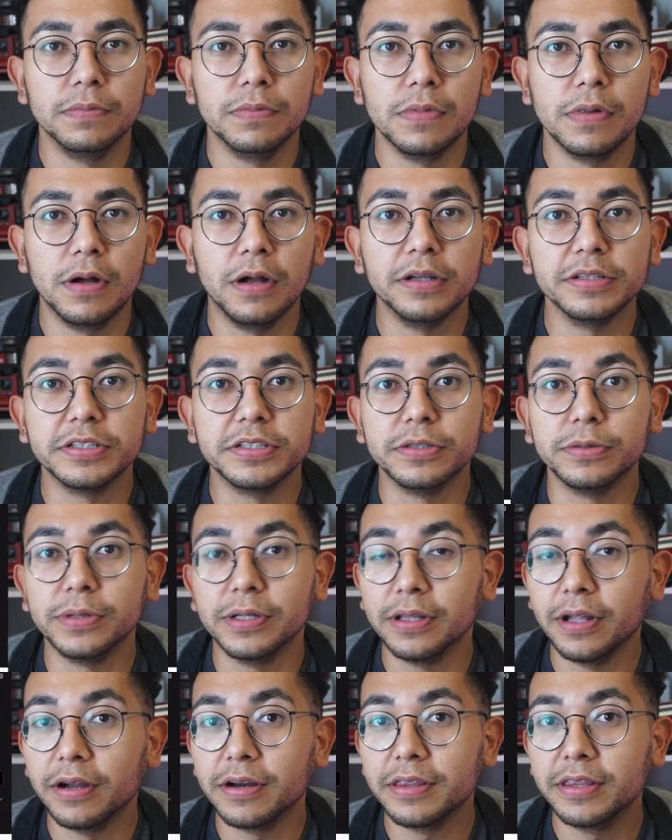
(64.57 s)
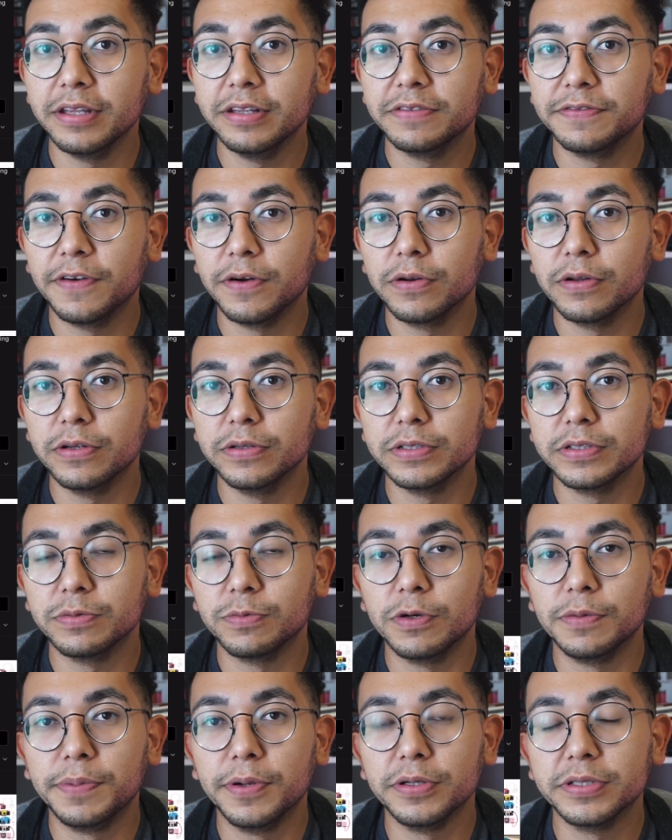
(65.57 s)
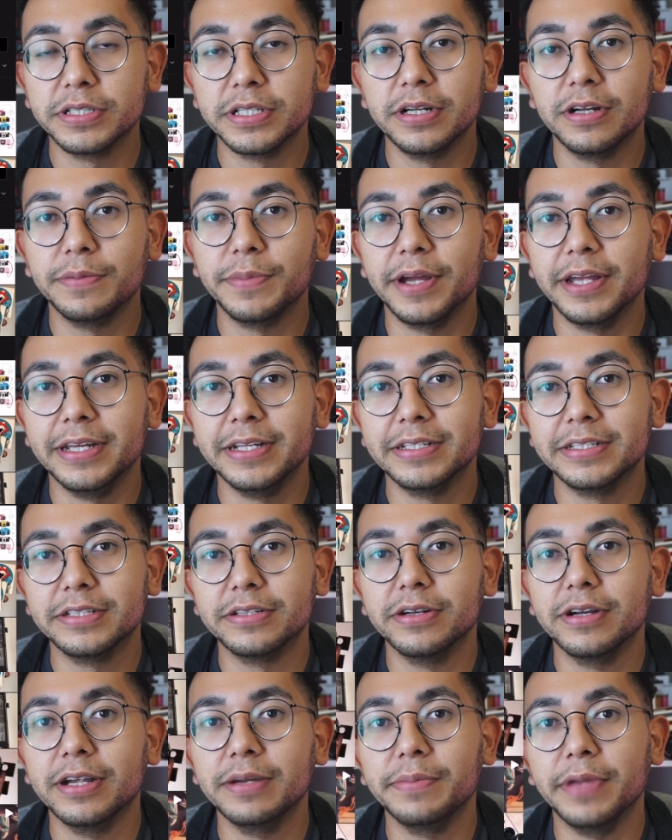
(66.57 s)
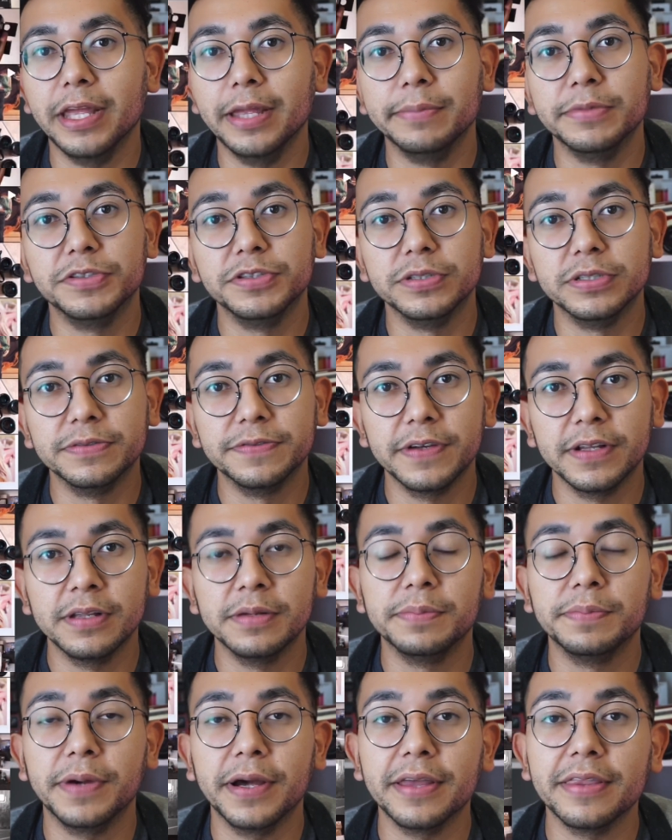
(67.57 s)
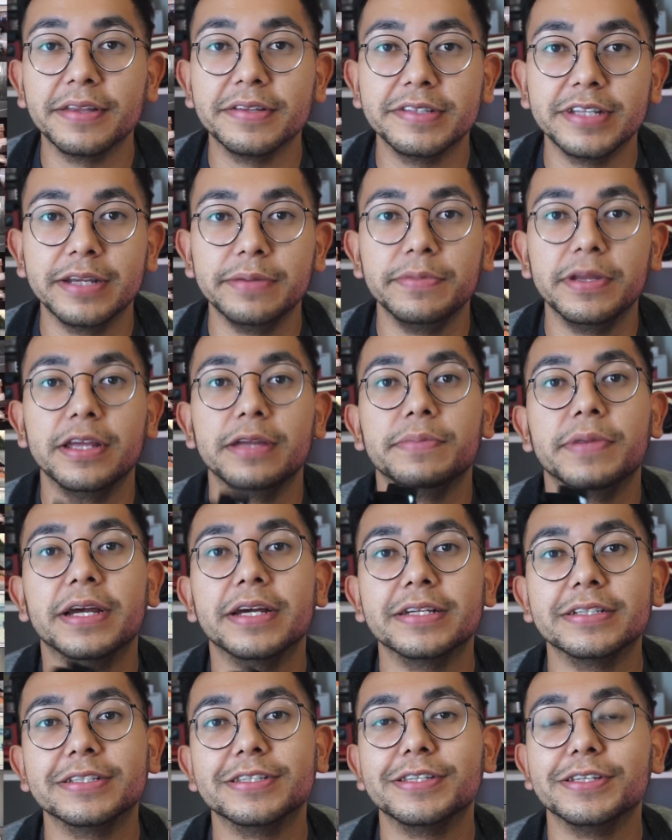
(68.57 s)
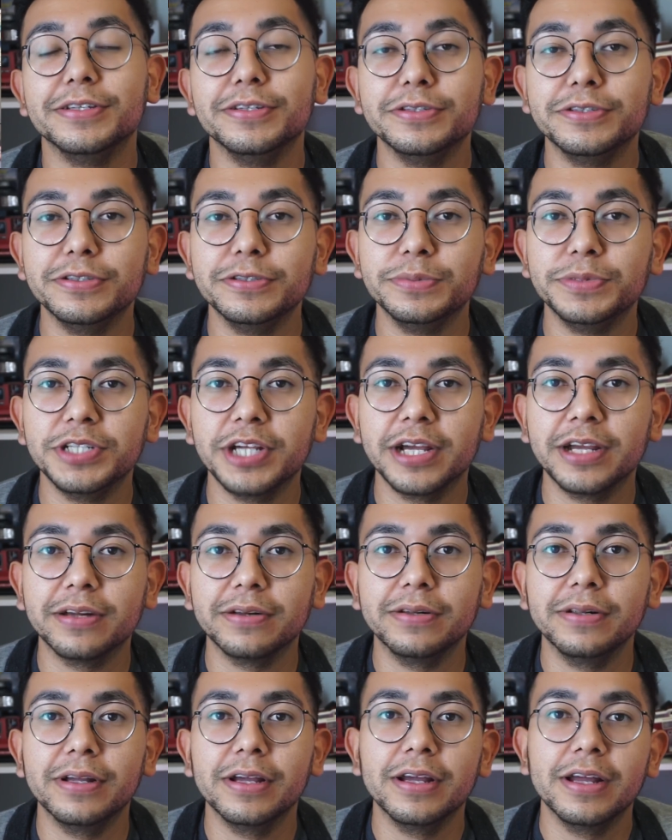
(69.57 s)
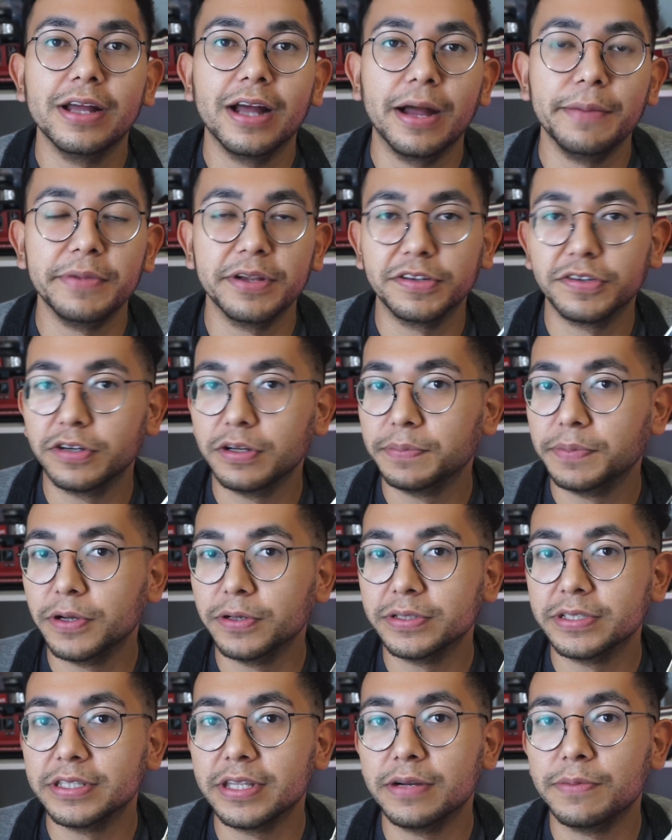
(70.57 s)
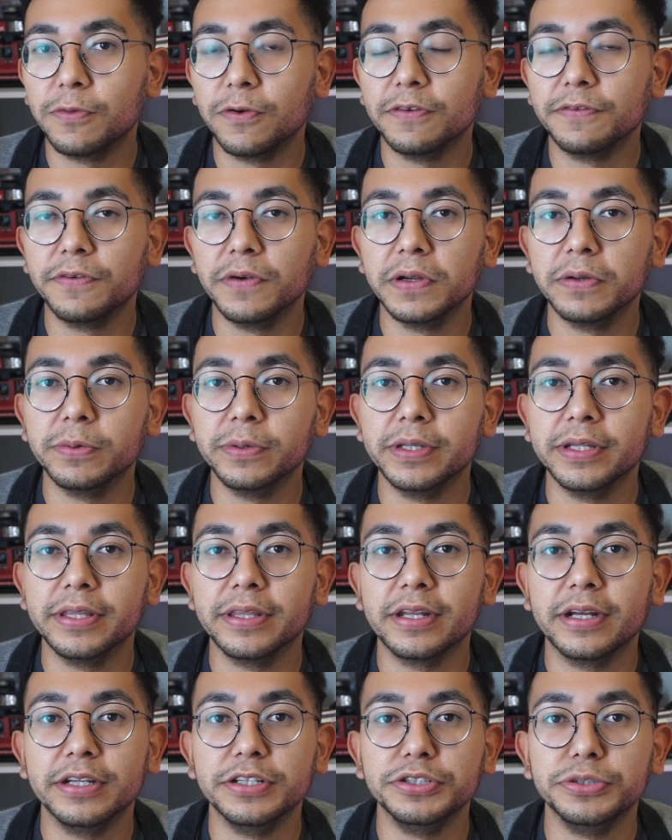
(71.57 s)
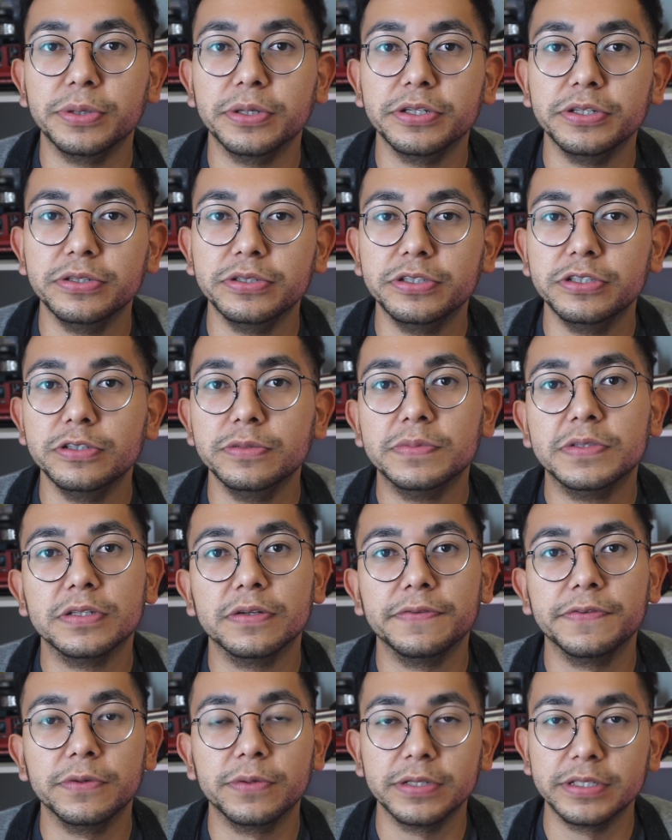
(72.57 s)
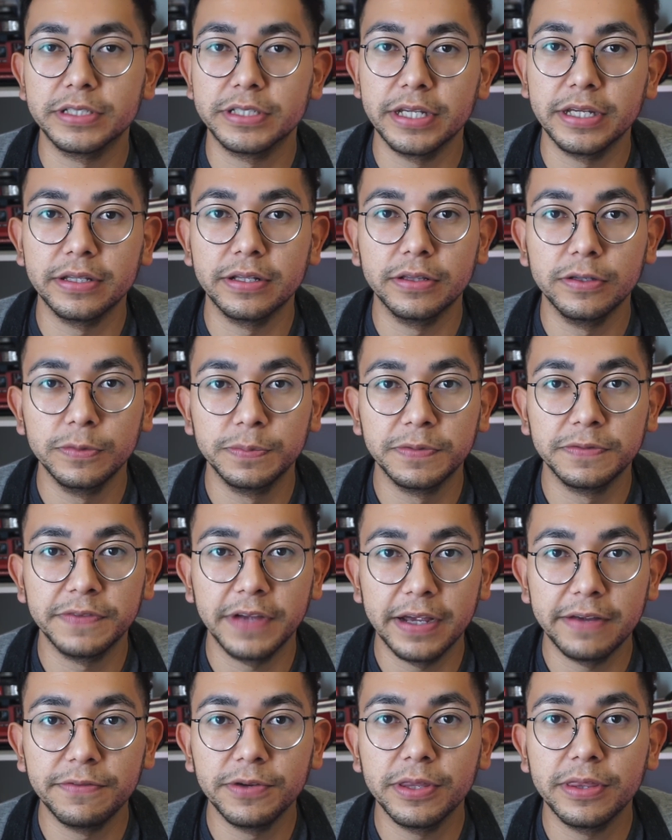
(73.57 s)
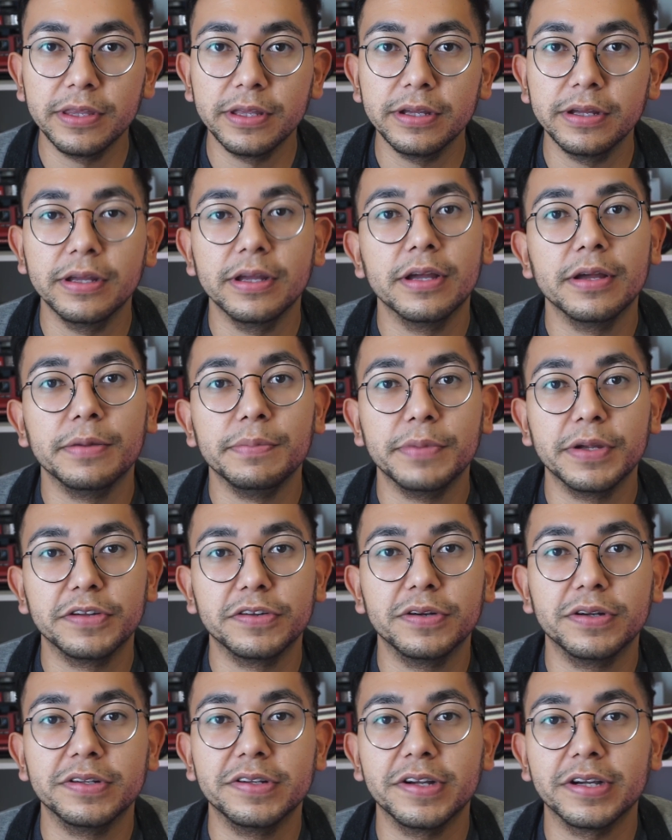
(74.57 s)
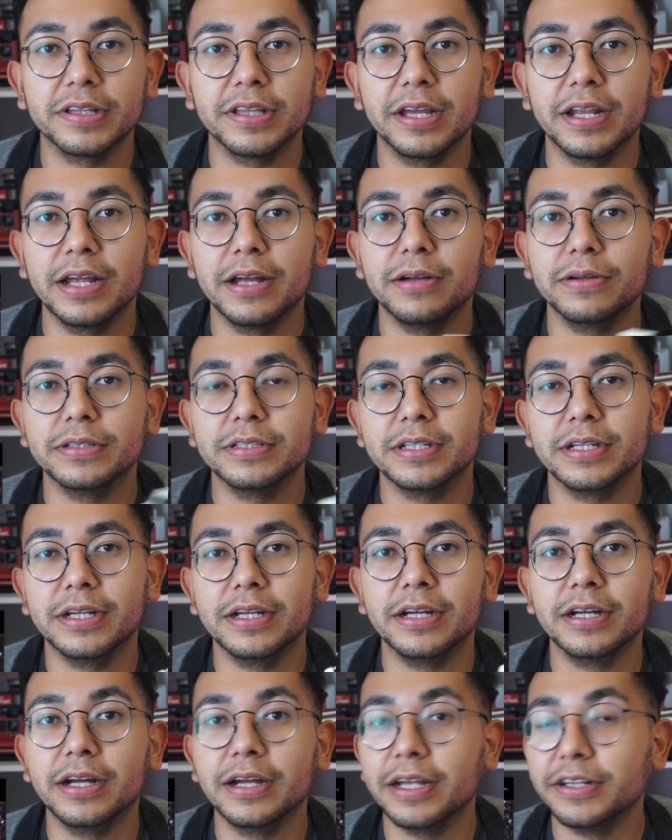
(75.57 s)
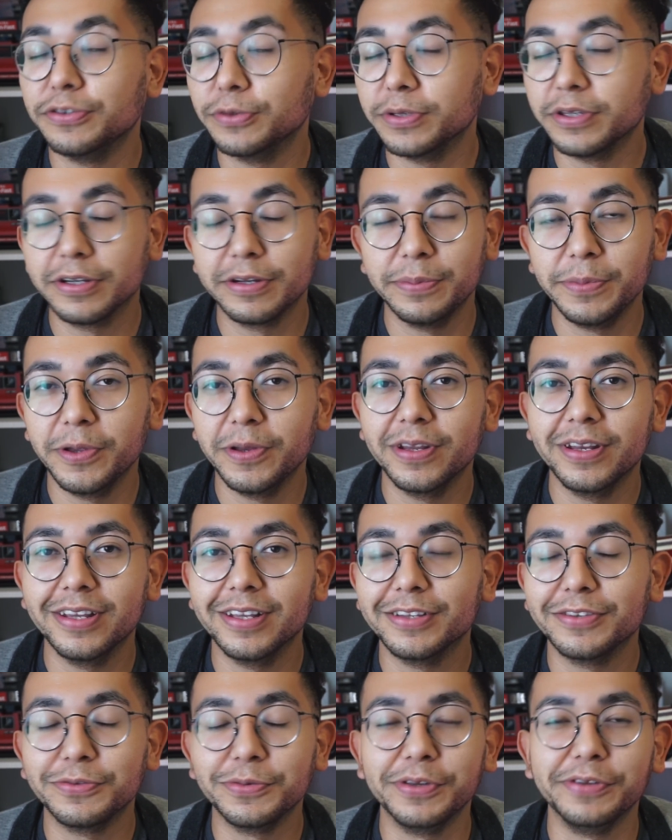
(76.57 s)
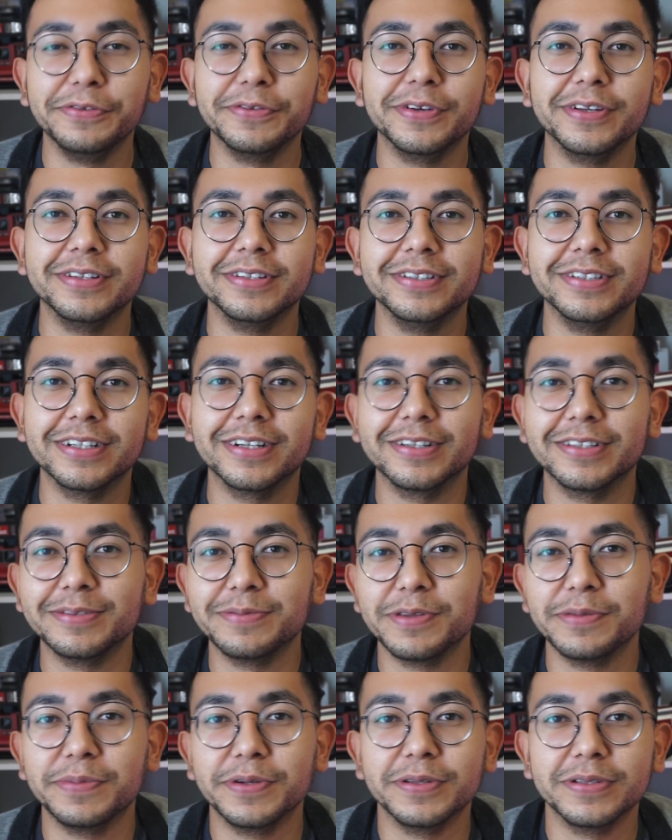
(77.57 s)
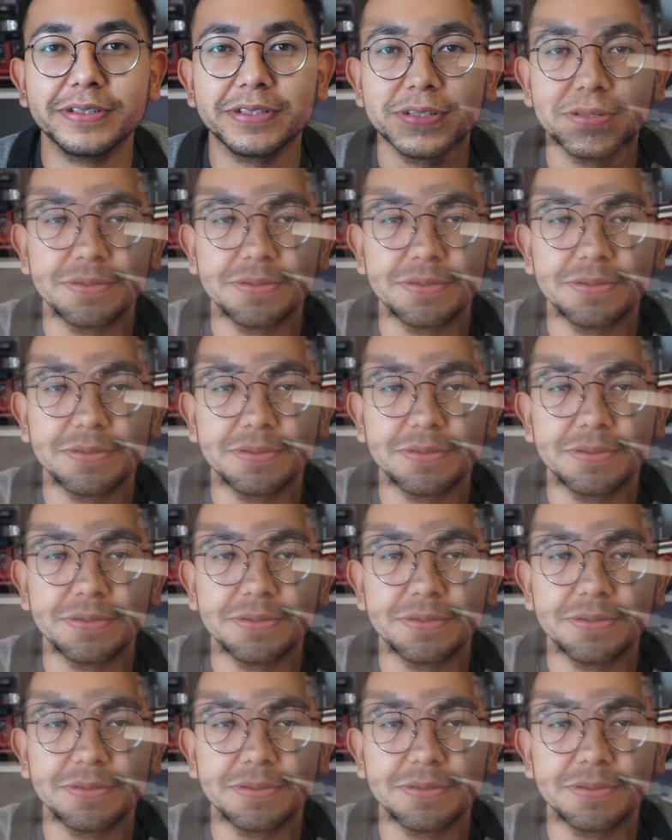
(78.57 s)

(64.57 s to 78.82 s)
Also, a lot of these photos were posted on my Instagram, Aim Shoot Develop, by the same name as the YouTube channel. I make sure to post there more frequently than I do on YouTube, so if you want to stay in the loop of everything, make sure to check that out. Join the community, it's really fun. Check out some of the posts.